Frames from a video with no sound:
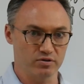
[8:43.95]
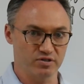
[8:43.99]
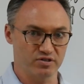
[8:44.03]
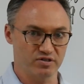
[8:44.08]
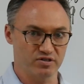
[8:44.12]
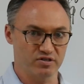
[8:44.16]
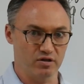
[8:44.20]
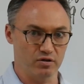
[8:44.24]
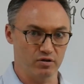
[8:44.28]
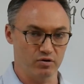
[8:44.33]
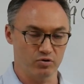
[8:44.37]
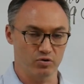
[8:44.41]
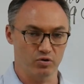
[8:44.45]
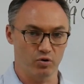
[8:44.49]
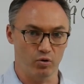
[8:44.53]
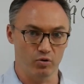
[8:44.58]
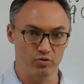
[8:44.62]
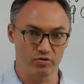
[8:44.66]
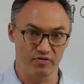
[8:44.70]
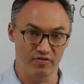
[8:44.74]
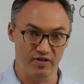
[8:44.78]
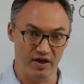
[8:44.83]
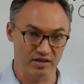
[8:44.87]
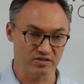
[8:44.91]
in Celo
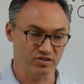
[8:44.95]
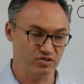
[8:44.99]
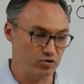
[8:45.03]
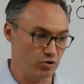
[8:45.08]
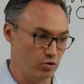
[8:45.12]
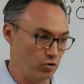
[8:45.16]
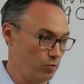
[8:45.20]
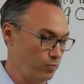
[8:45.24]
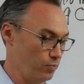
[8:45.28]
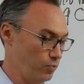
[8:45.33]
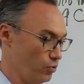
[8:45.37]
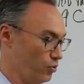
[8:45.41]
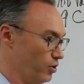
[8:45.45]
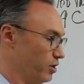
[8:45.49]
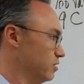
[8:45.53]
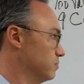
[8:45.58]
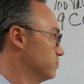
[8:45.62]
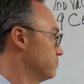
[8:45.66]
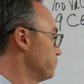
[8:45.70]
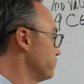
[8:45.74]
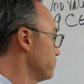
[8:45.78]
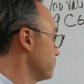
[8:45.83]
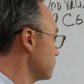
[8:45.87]
Gold. That's the whole point.